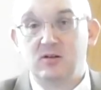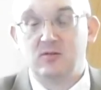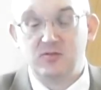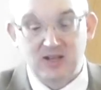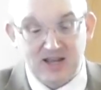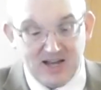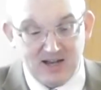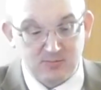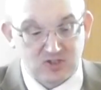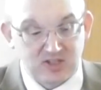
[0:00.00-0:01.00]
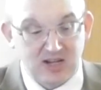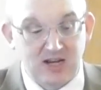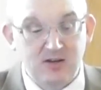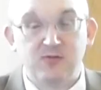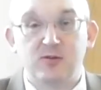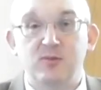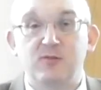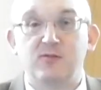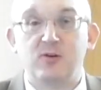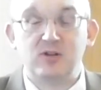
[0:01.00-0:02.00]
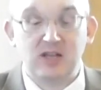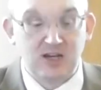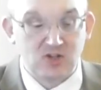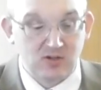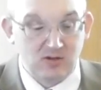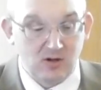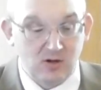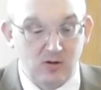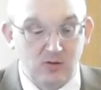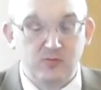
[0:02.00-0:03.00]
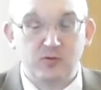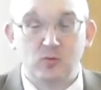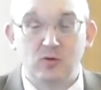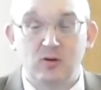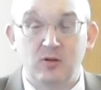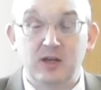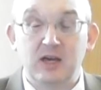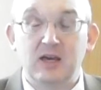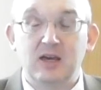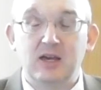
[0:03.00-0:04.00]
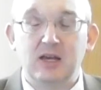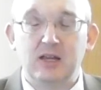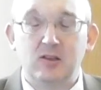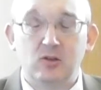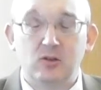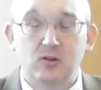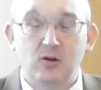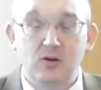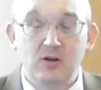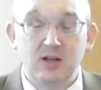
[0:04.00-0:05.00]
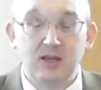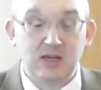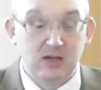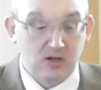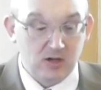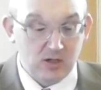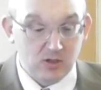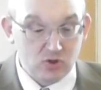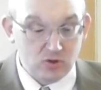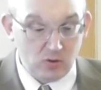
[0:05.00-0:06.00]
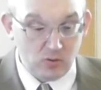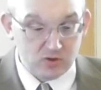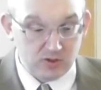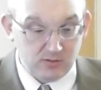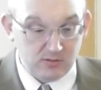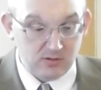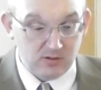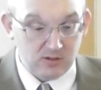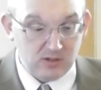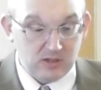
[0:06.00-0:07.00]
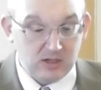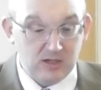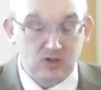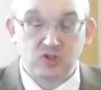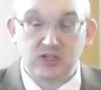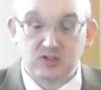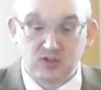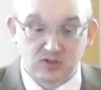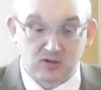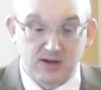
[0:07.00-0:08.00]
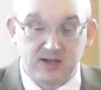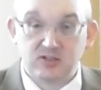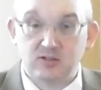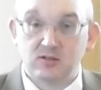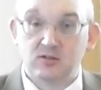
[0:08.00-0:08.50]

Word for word: of the Lamb slain from the foundation of the world, eternally chosen in Jesus Christ.